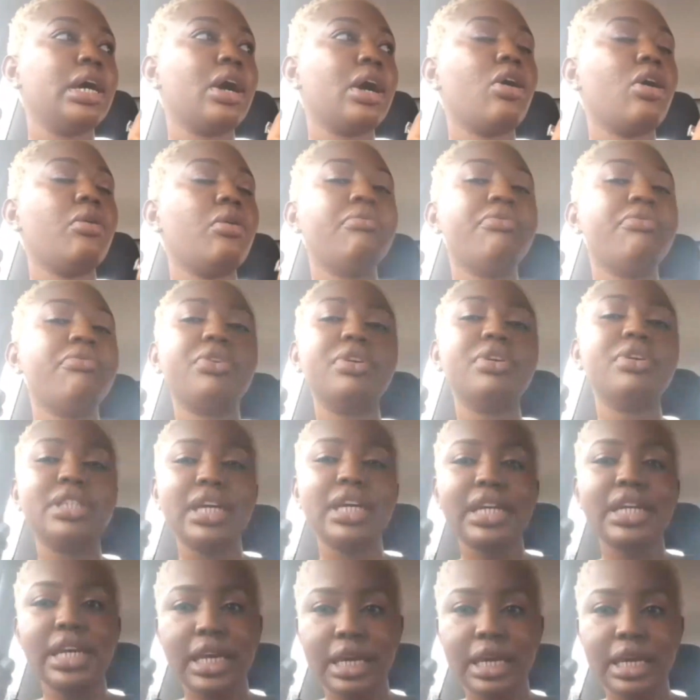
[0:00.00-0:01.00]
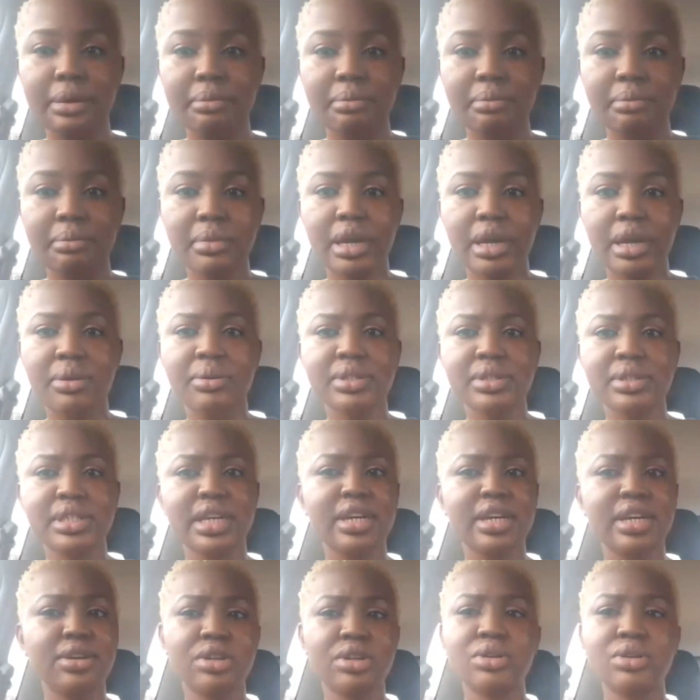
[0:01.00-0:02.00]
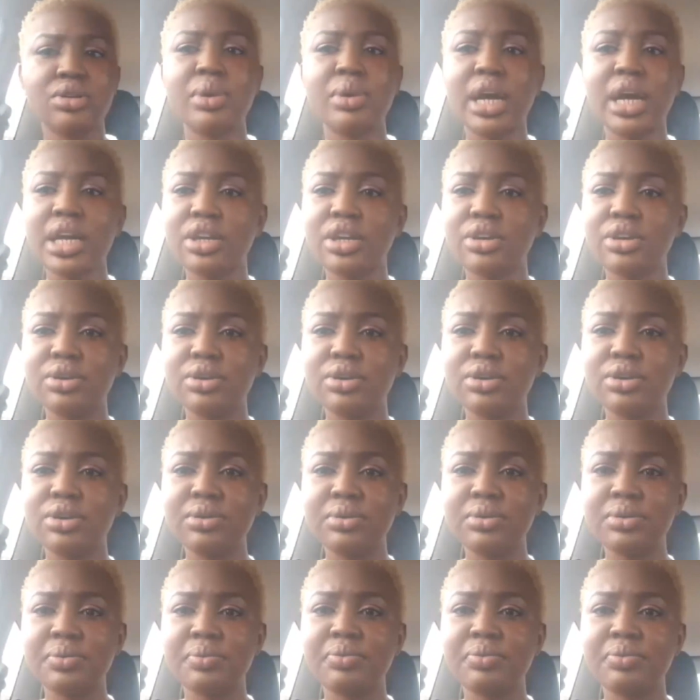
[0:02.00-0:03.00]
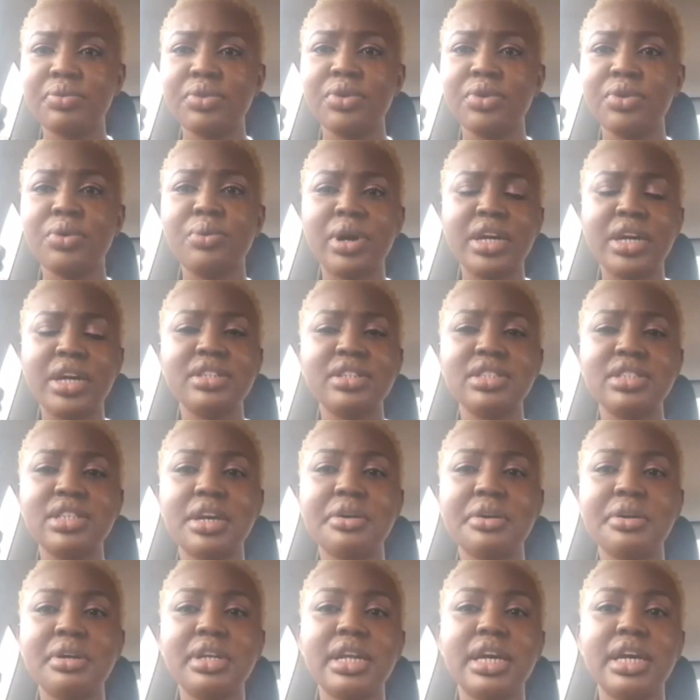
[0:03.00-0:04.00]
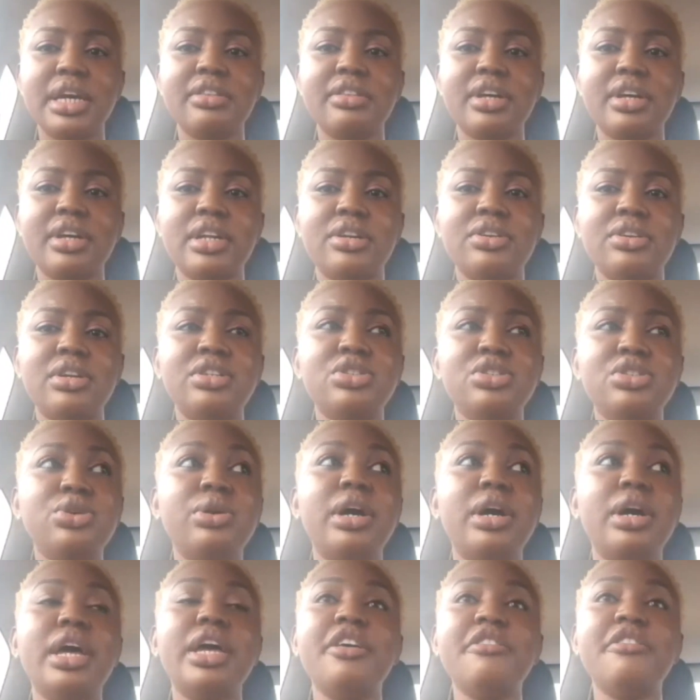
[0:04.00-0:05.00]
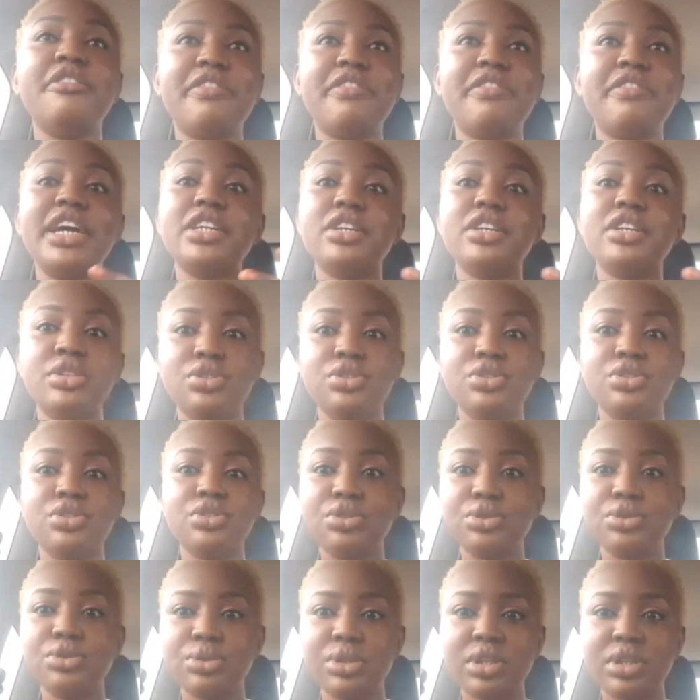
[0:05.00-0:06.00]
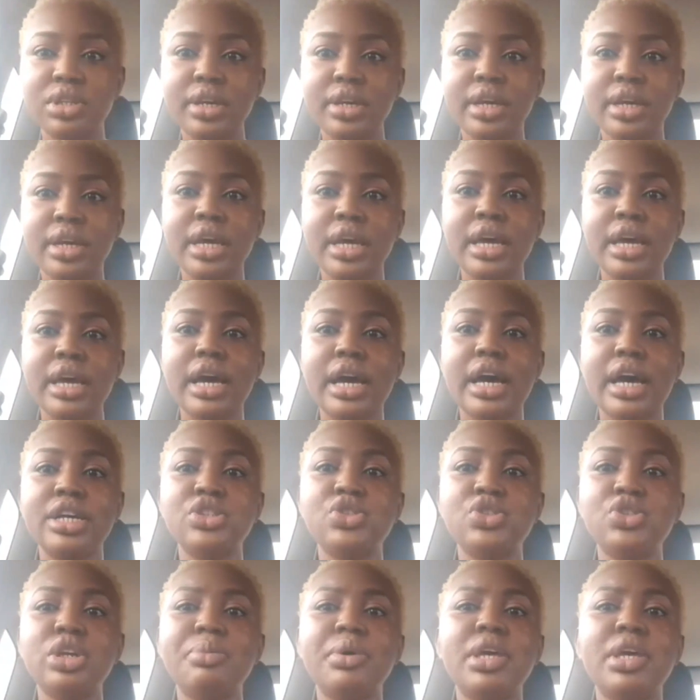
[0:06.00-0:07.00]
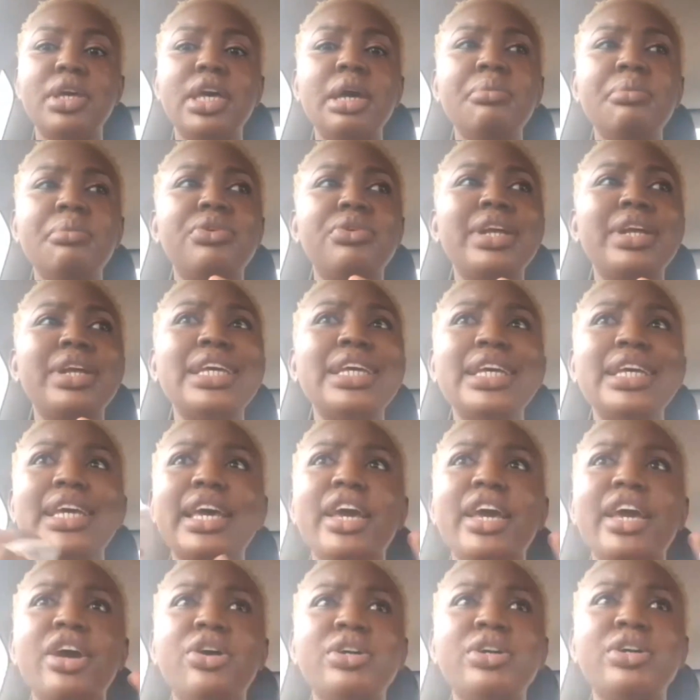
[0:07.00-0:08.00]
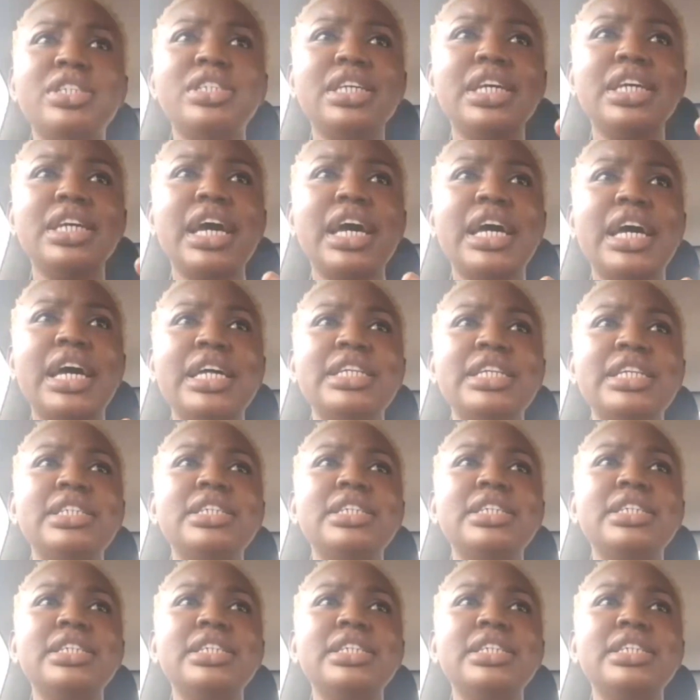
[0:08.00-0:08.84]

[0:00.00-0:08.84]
confronted him and was like, why are you staring like that? And also a fight ensued. And so it became really chaotic, and